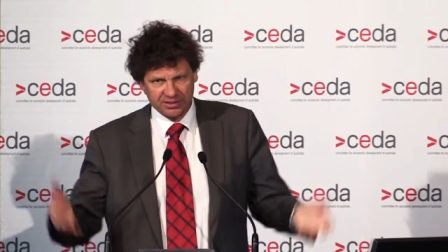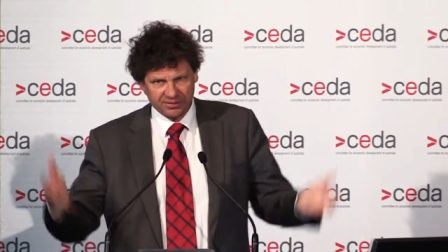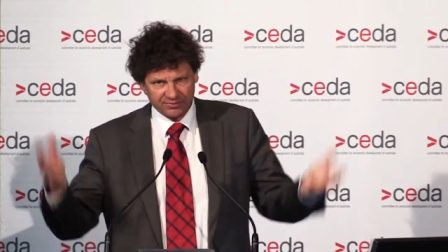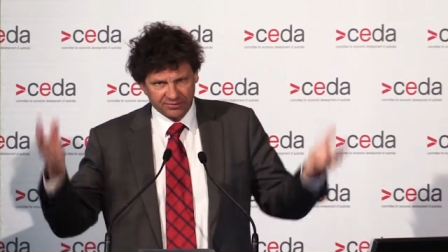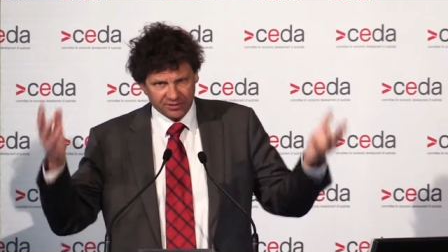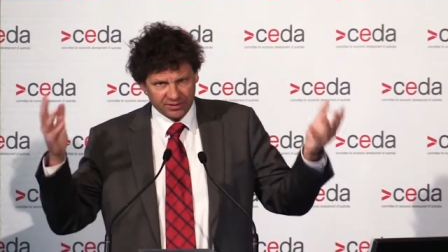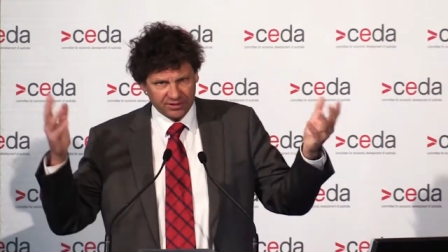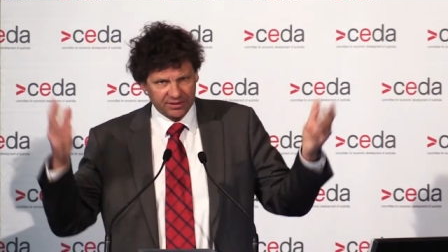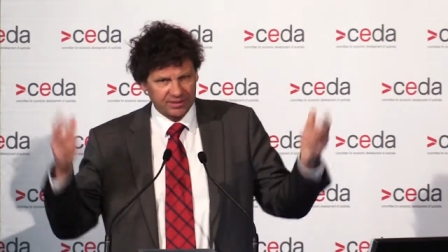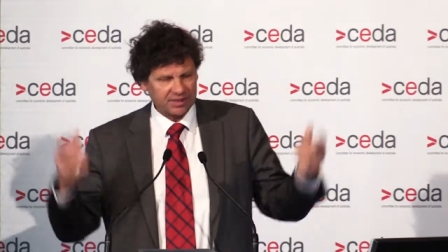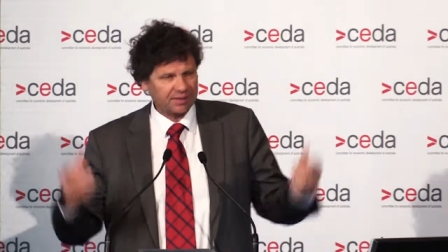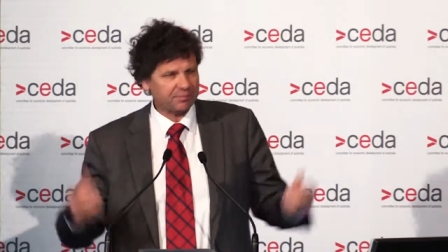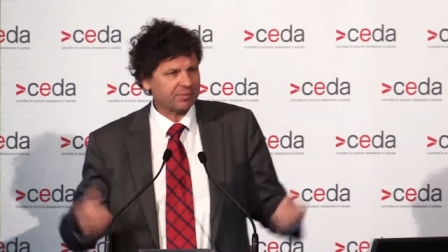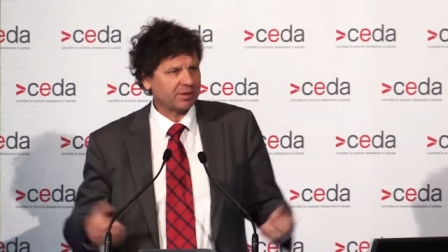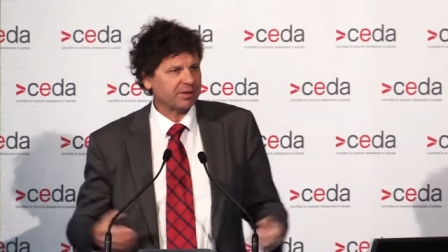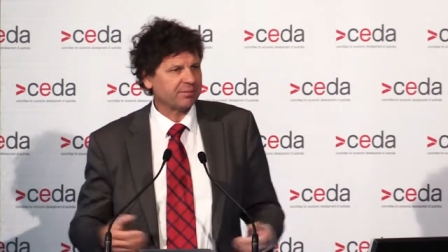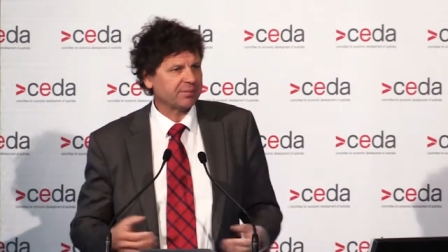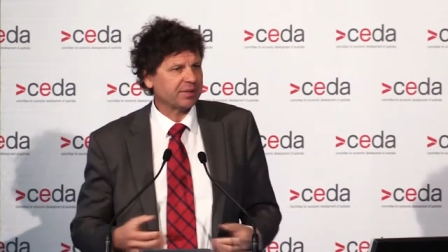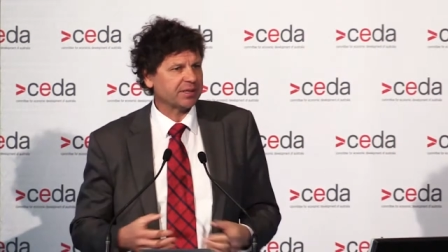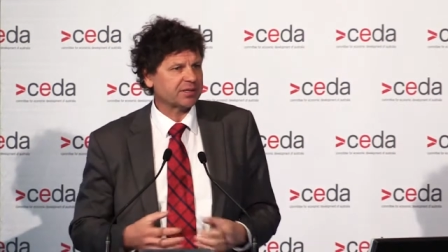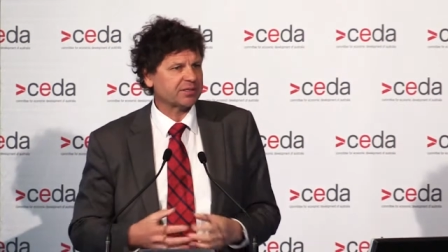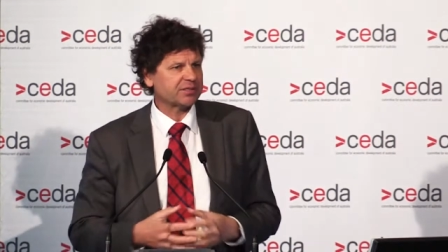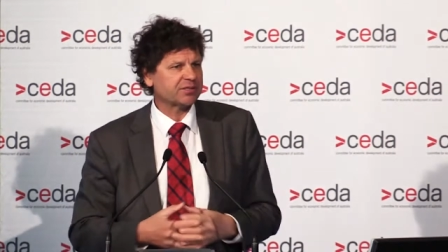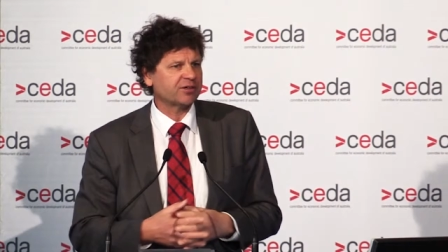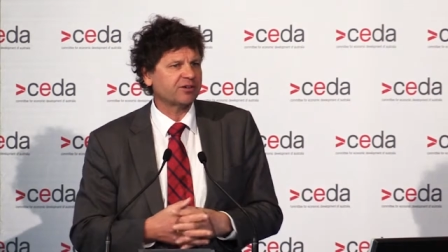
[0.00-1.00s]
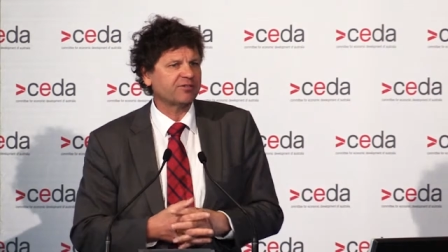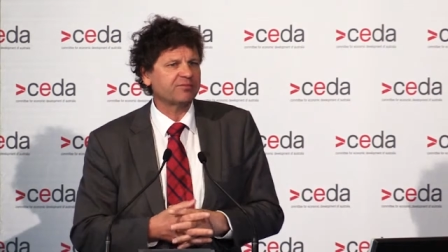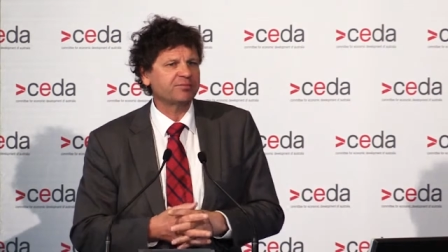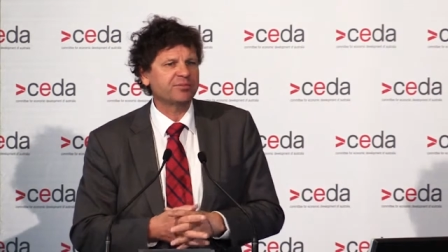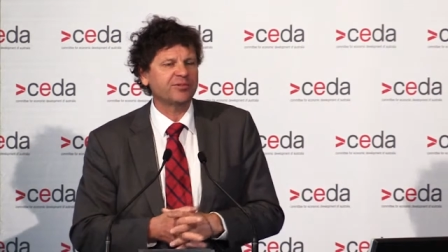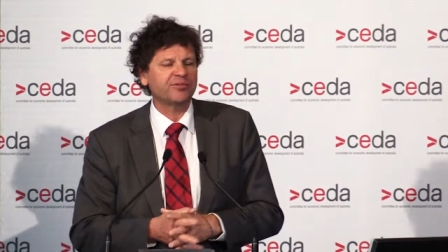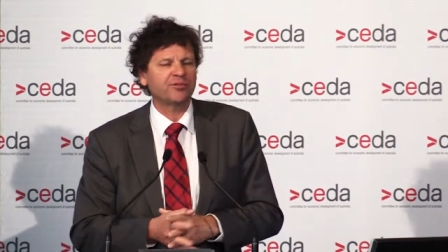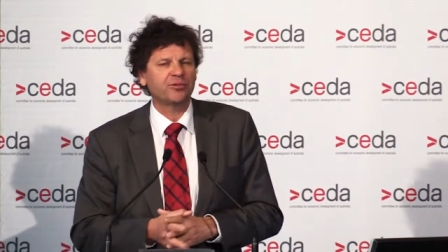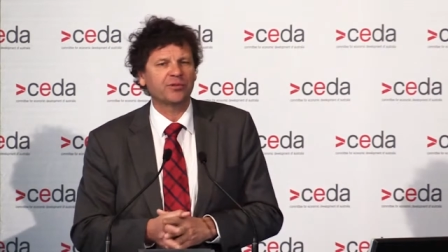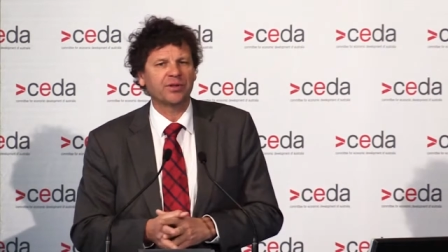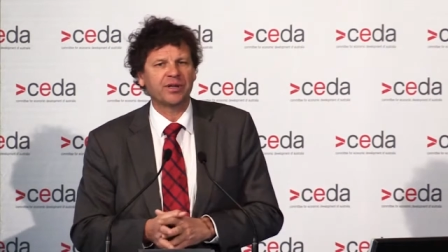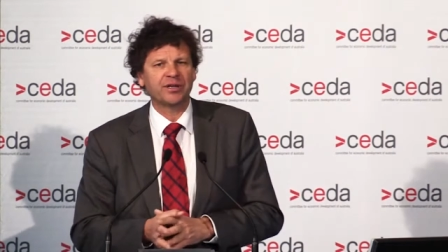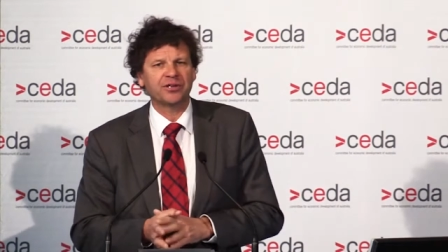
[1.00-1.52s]
They've got a couple of months off
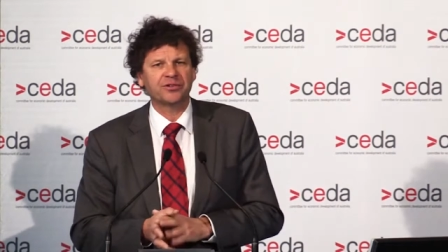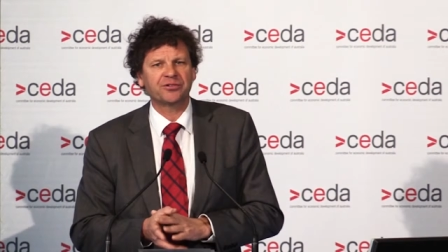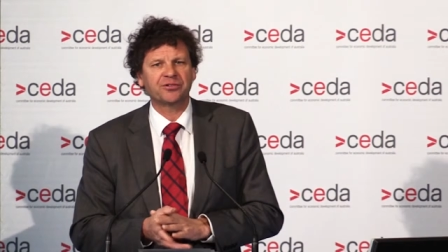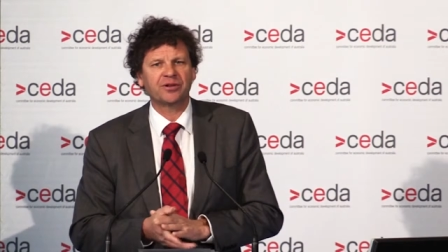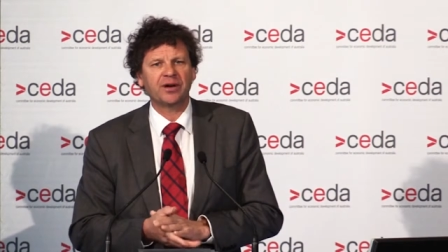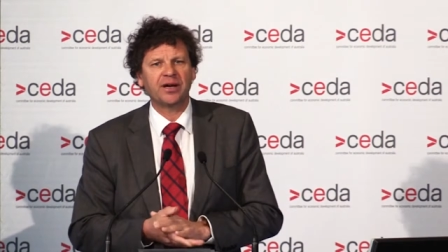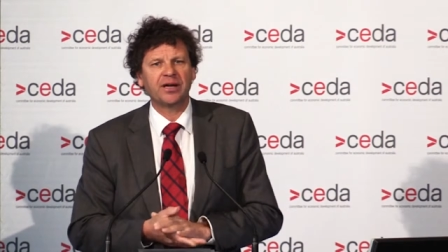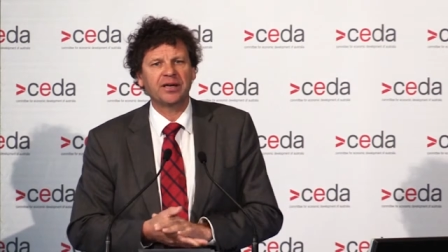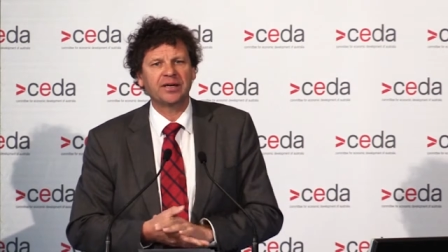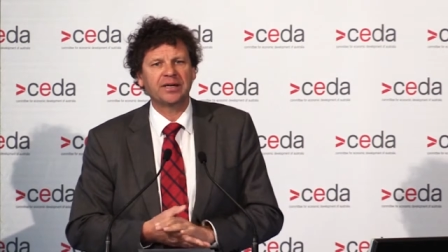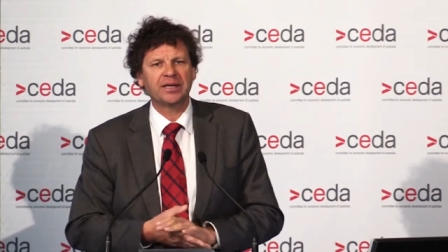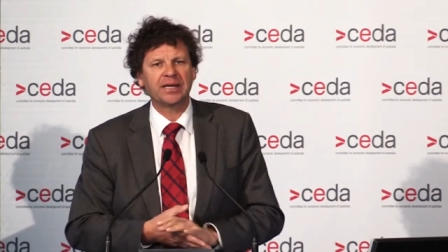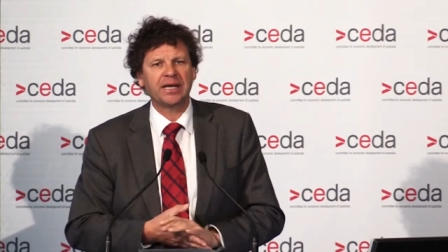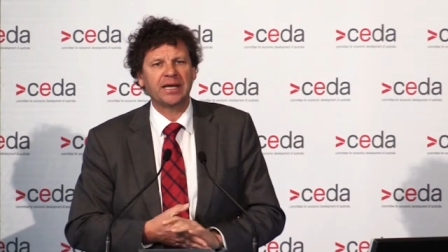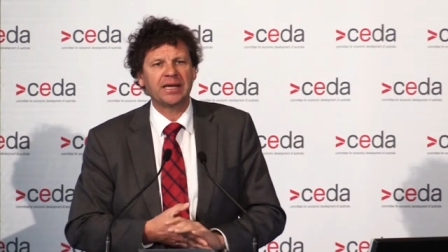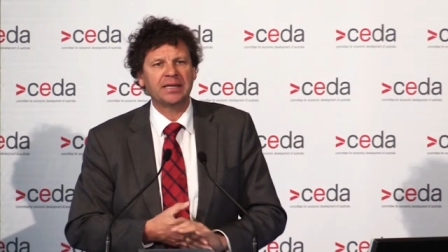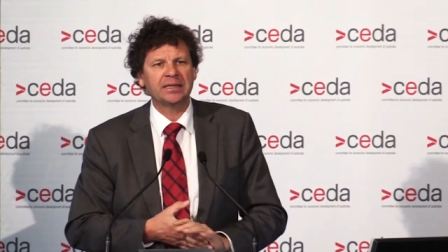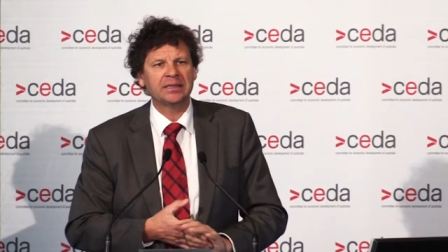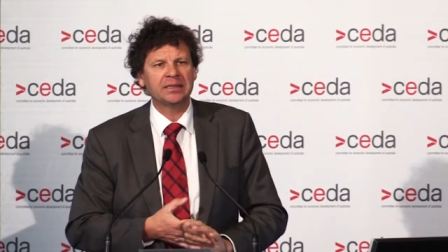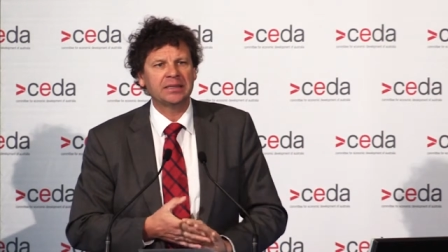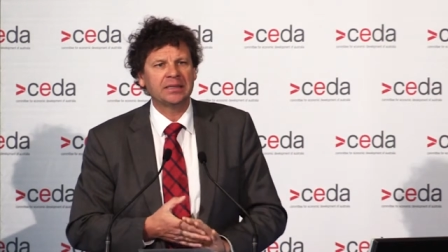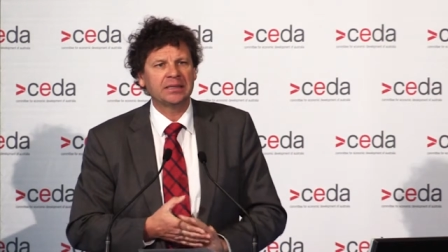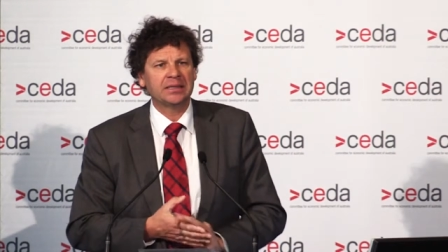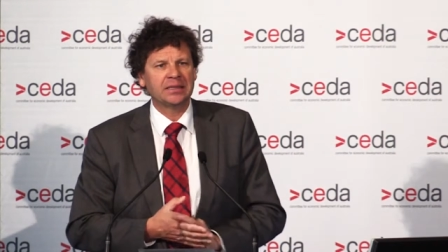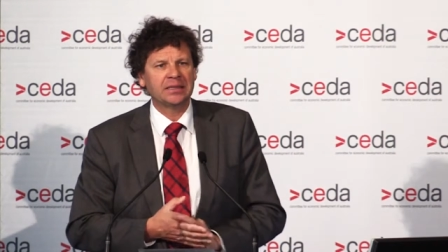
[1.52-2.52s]
before they train again.